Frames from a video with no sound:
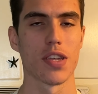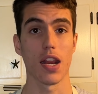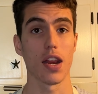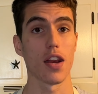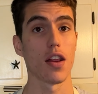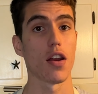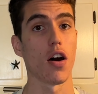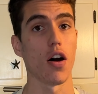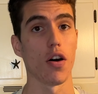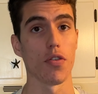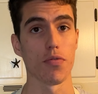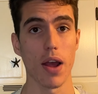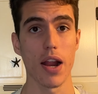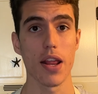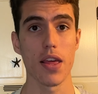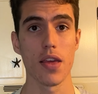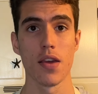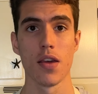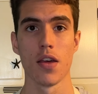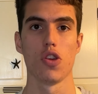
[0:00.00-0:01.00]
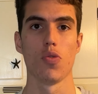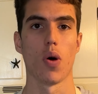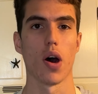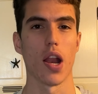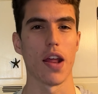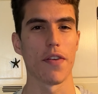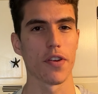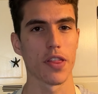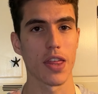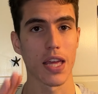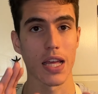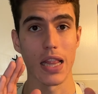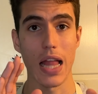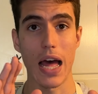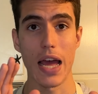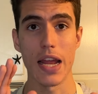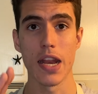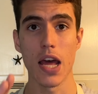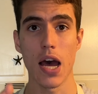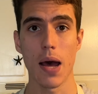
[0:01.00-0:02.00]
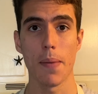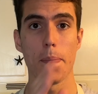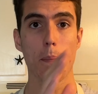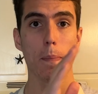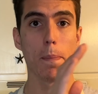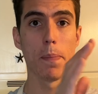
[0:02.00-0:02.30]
getting it all ready. You want everything lined up,